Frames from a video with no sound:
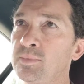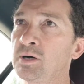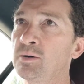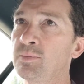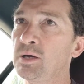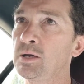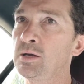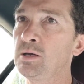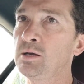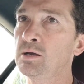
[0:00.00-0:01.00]
I
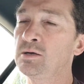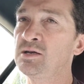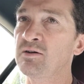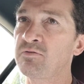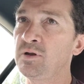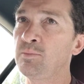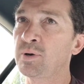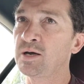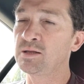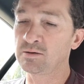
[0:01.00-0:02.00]
mean, definitely
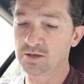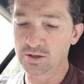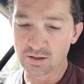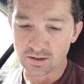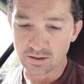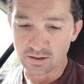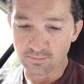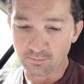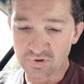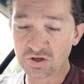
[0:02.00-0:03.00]
buy the
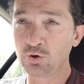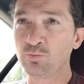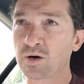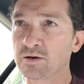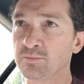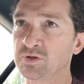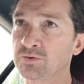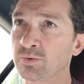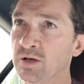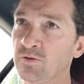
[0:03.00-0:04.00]
2 bottom
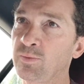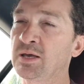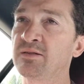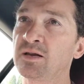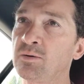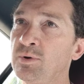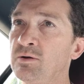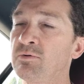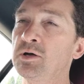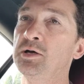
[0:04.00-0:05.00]
springs because they're a bit
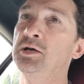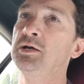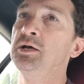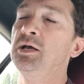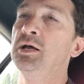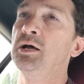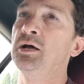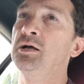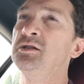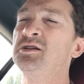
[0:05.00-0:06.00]
of a
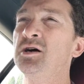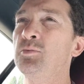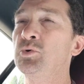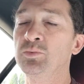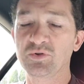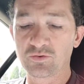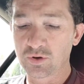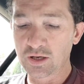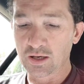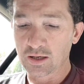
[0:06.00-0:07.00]
the top one was
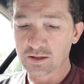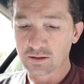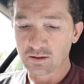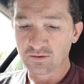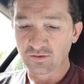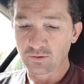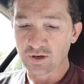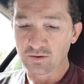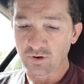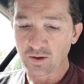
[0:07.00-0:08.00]
okay actually, so
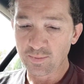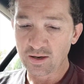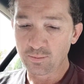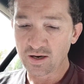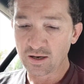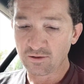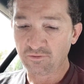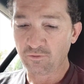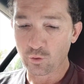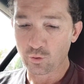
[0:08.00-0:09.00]
I'd recommend buying the
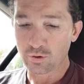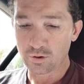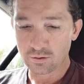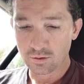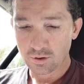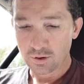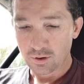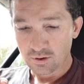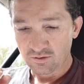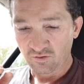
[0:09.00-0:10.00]
4
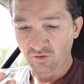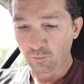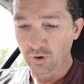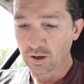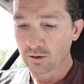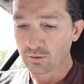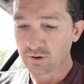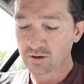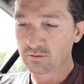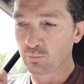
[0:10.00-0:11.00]
spring
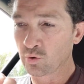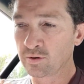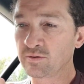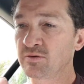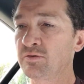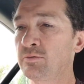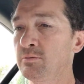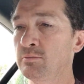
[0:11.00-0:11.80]
loaded ones